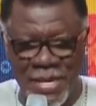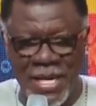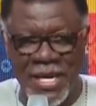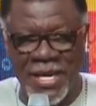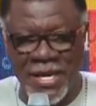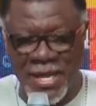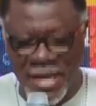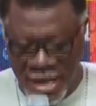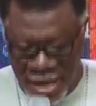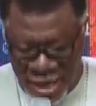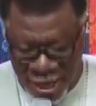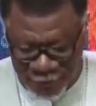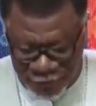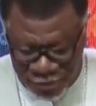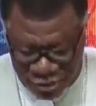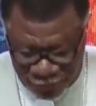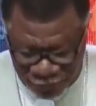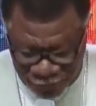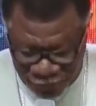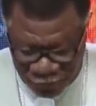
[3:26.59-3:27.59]
they may
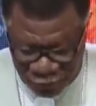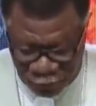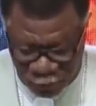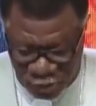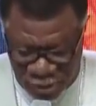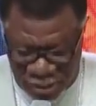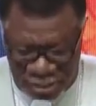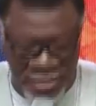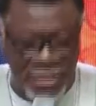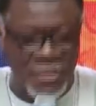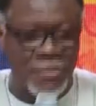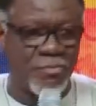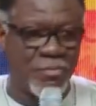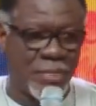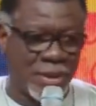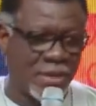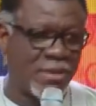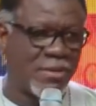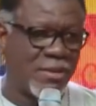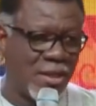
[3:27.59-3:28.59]
have different
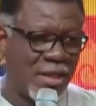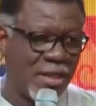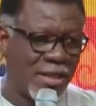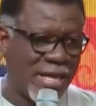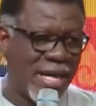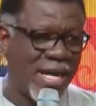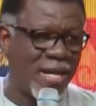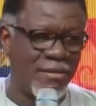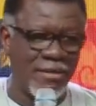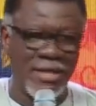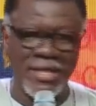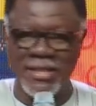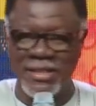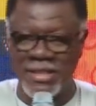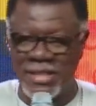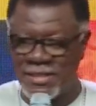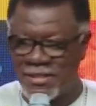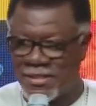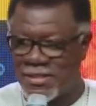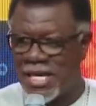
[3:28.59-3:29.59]
words, but
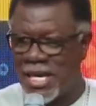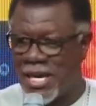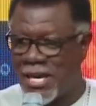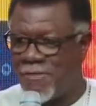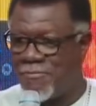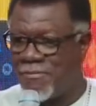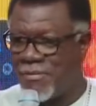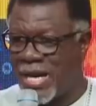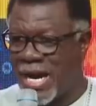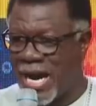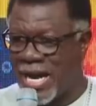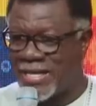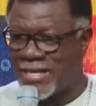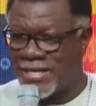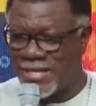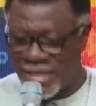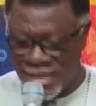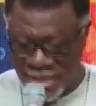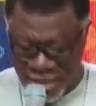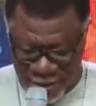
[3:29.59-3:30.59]
carrying the same
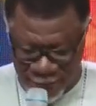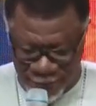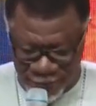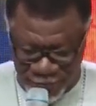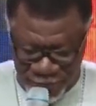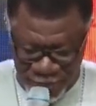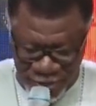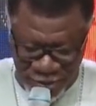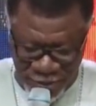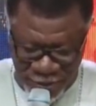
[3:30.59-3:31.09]
idea.